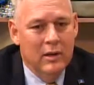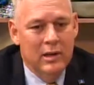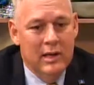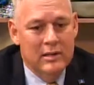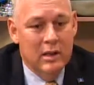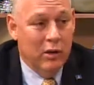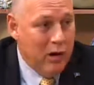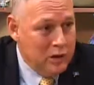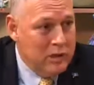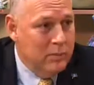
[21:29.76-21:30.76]
He is the
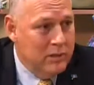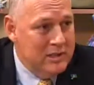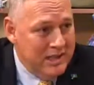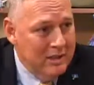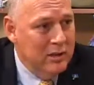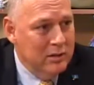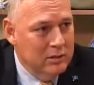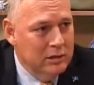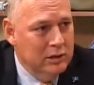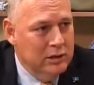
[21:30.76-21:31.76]
largest single
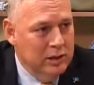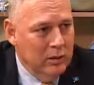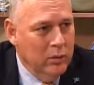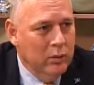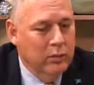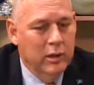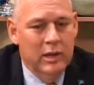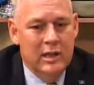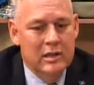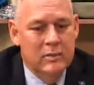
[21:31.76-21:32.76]
shareholder, but
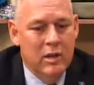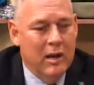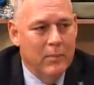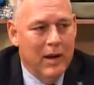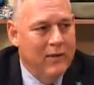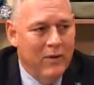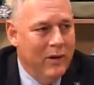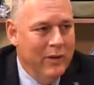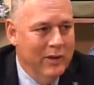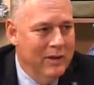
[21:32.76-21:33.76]
he is not by
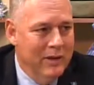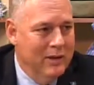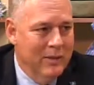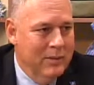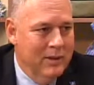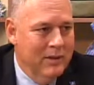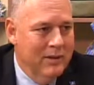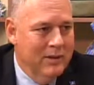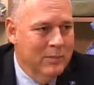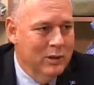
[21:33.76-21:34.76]
far
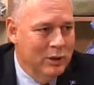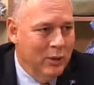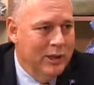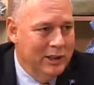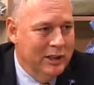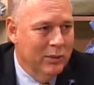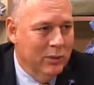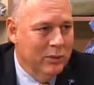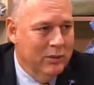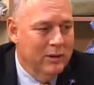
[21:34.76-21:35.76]
the majority
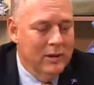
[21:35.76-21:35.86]
shareholder.